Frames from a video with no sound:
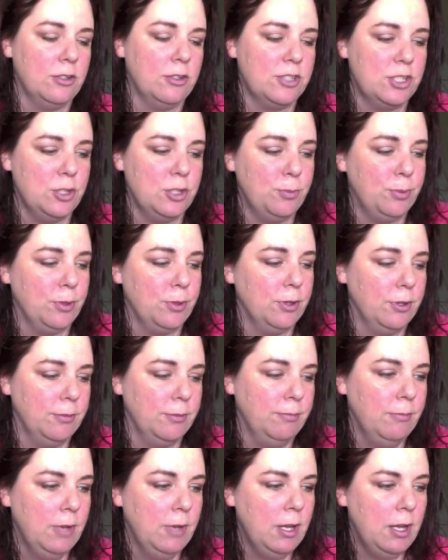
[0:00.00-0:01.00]
super
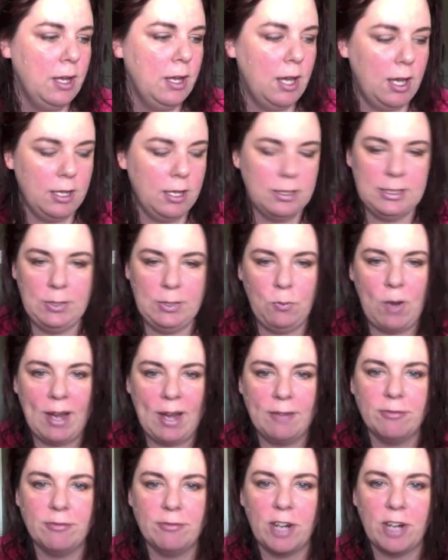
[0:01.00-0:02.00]
ugly
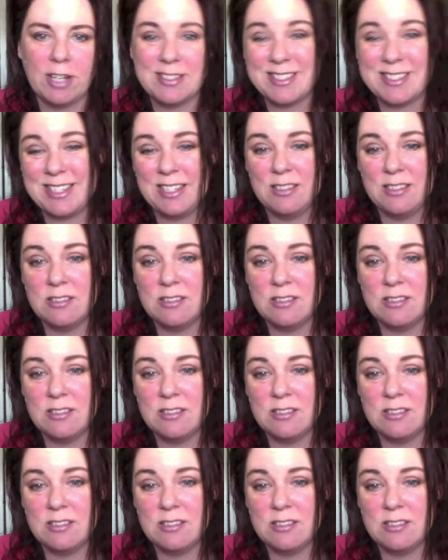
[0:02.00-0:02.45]
white frosty.